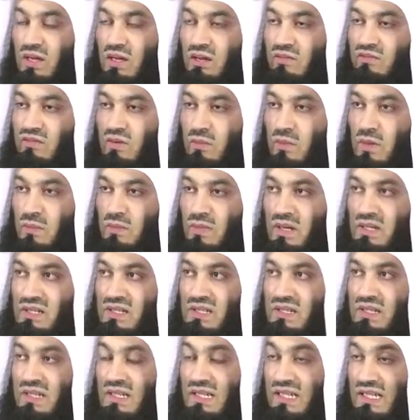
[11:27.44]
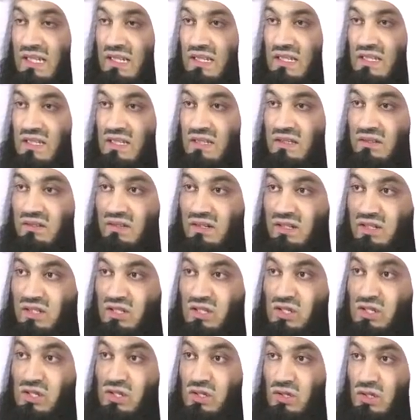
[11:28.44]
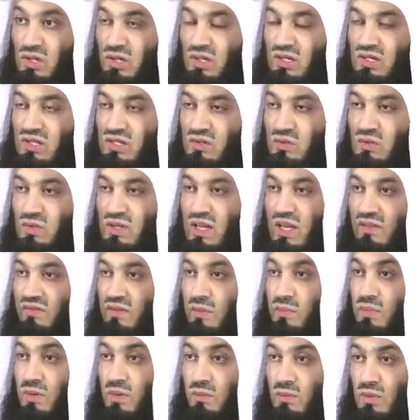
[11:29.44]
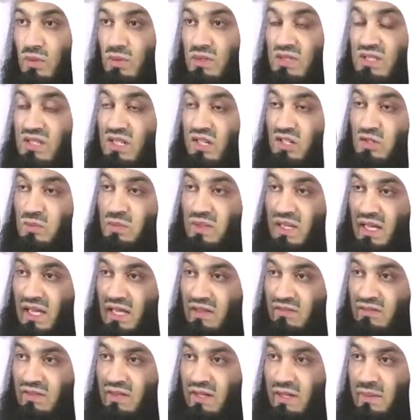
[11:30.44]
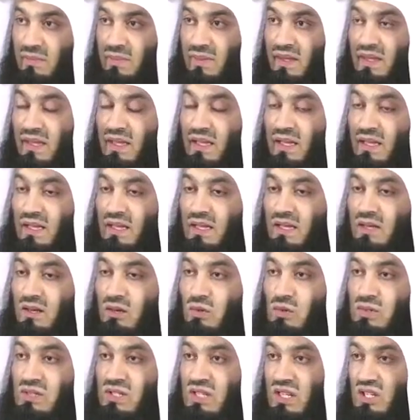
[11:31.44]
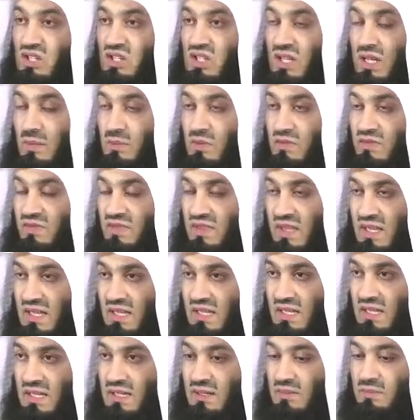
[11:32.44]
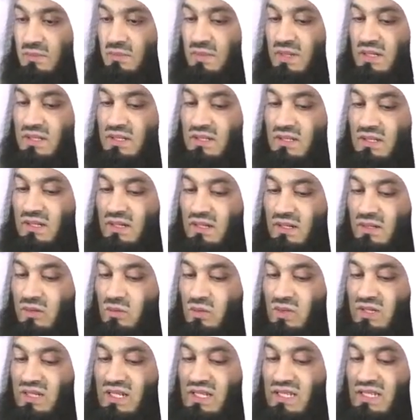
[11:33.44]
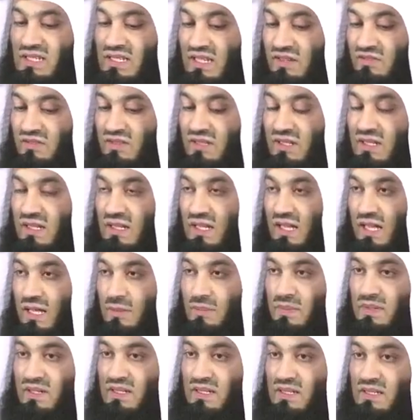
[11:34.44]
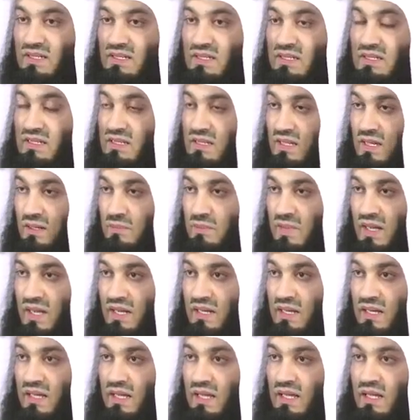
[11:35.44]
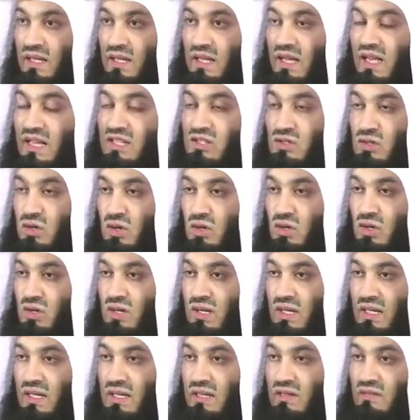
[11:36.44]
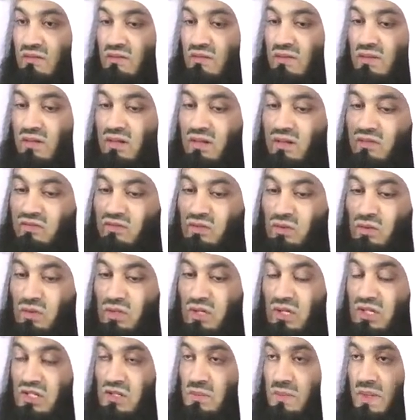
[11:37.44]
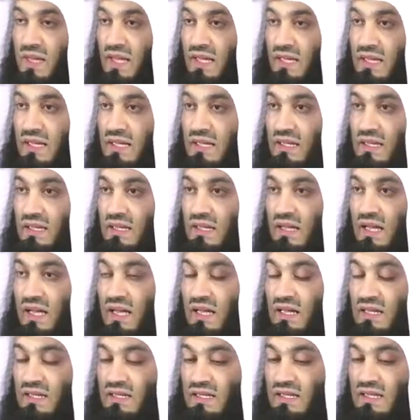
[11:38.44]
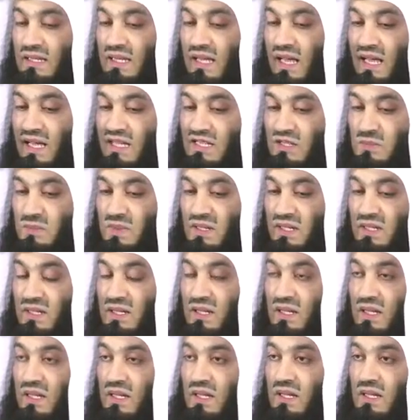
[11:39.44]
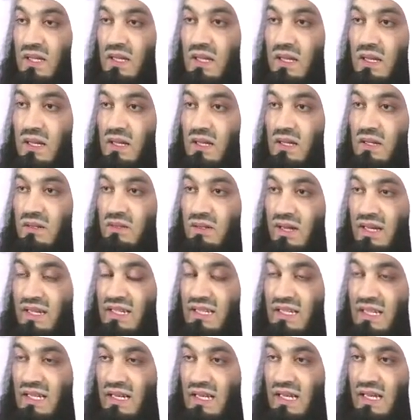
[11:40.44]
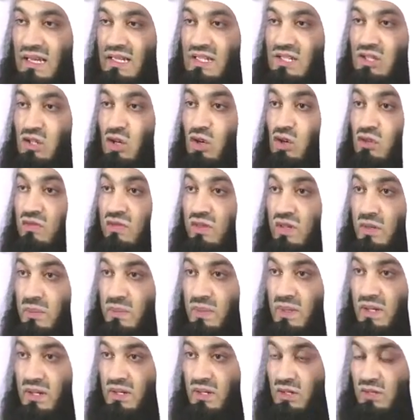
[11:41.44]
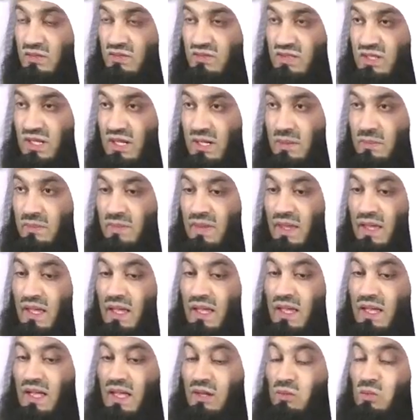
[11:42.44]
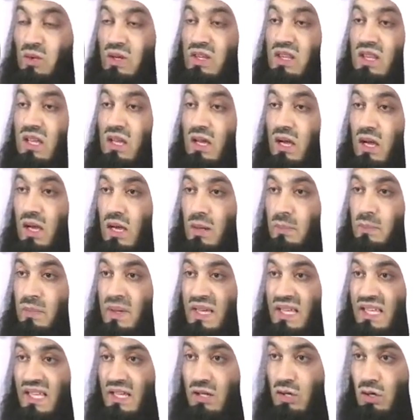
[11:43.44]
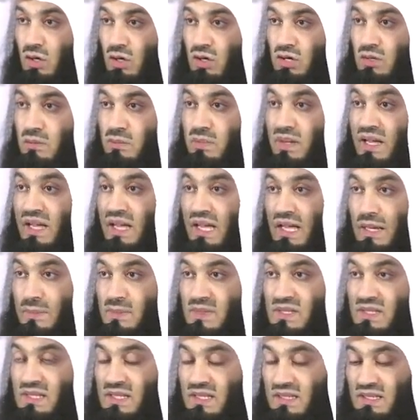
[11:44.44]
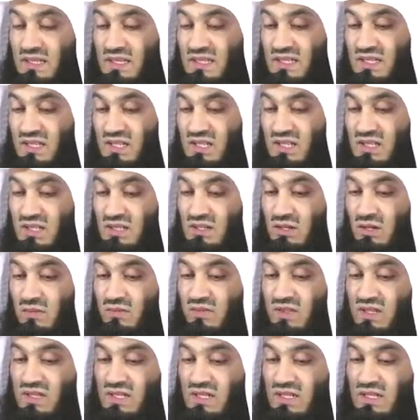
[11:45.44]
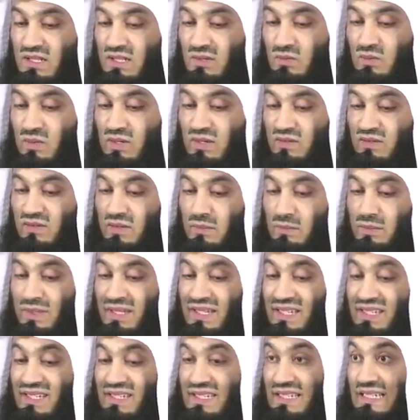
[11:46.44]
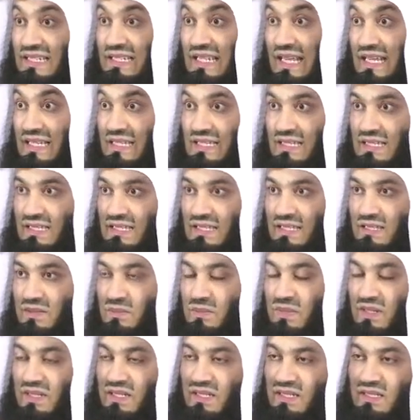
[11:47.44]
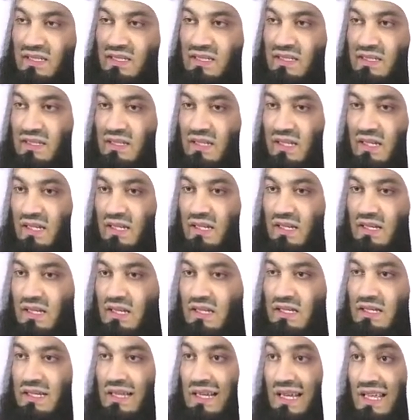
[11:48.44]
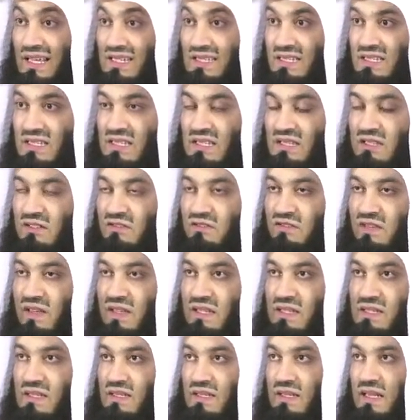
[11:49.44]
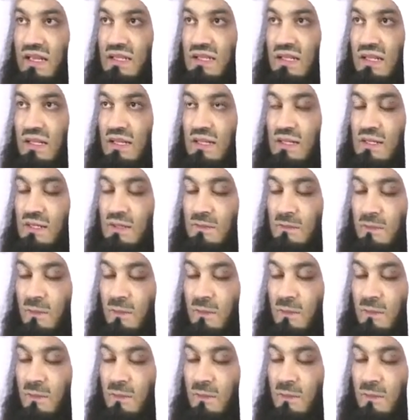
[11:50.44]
from amongst the leaders and the religious scholars, would ever promote such behavior or such type of thinking. But what has definitely happened is this young man has gone online a few years back and he has been radicalized over a period of time. And what they are picking on, perhaps, and this is just obviously one of the biggest guesses, but it glares us in the face, and that is